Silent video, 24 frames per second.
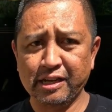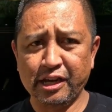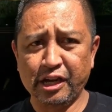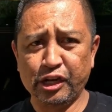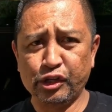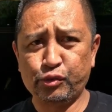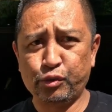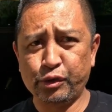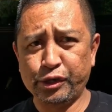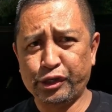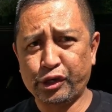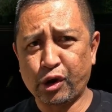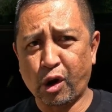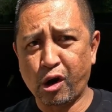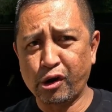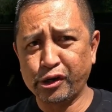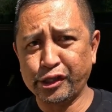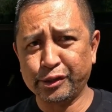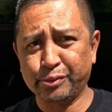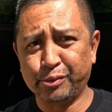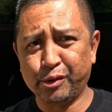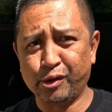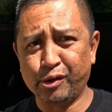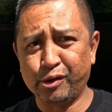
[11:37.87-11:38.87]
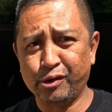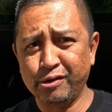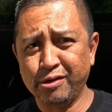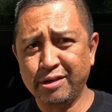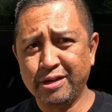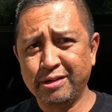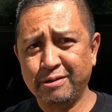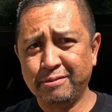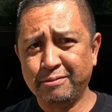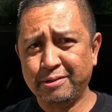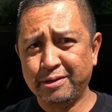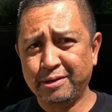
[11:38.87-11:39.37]
it's rechargeable.
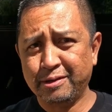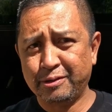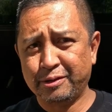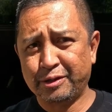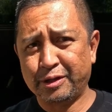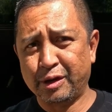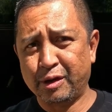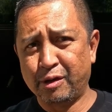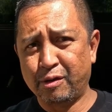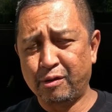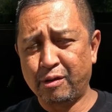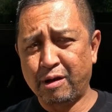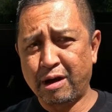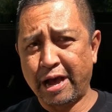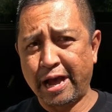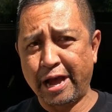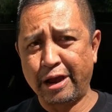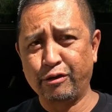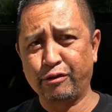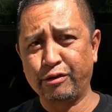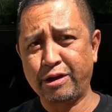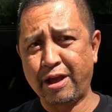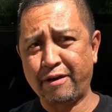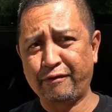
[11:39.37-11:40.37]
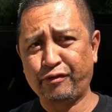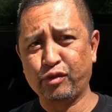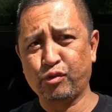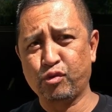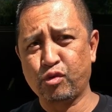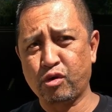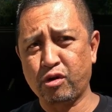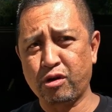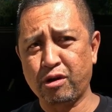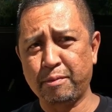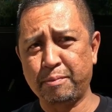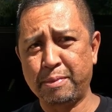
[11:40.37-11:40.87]
So I don't have to
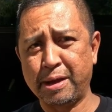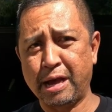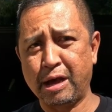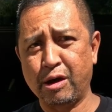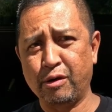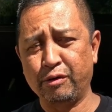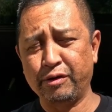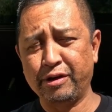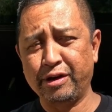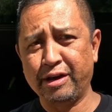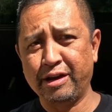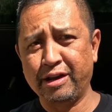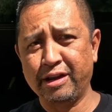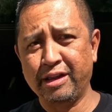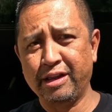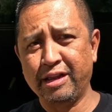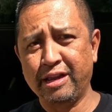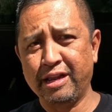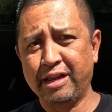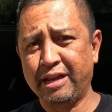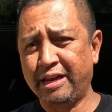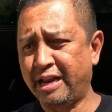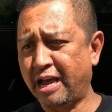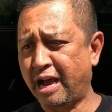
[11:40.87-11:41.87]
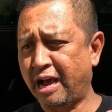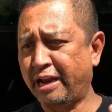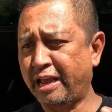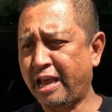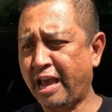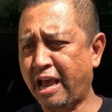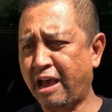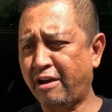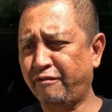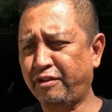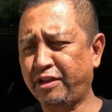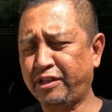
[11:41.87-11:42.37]
worry about not
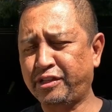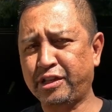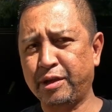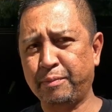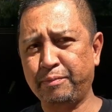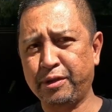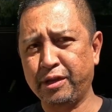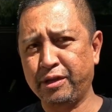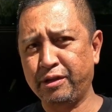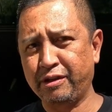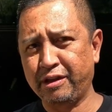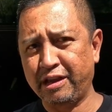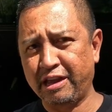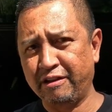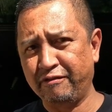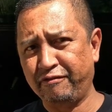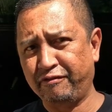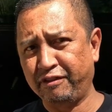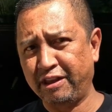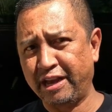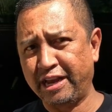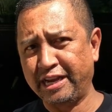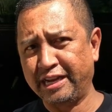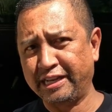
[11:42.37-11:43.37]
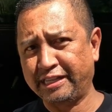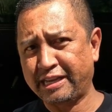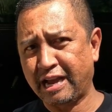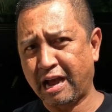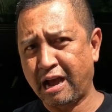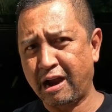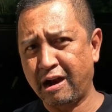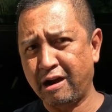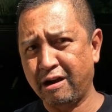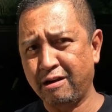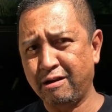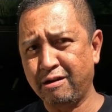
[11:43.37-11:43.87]
having something to inflate a
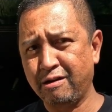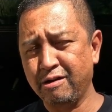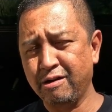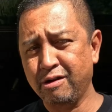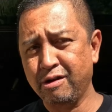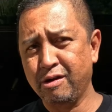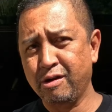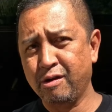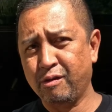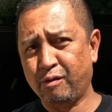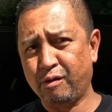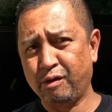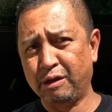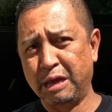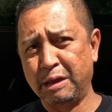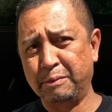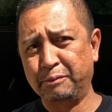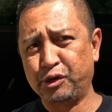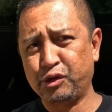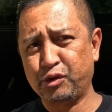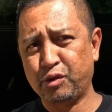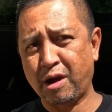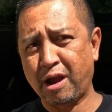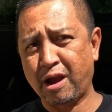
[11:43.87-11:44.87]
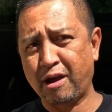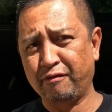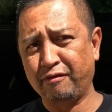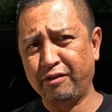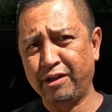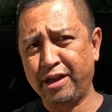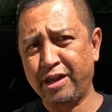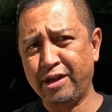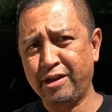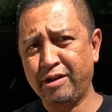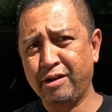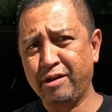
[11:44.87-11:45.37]
tire while I'm
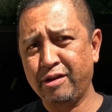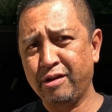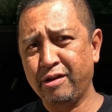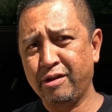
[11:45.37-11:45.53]
traveling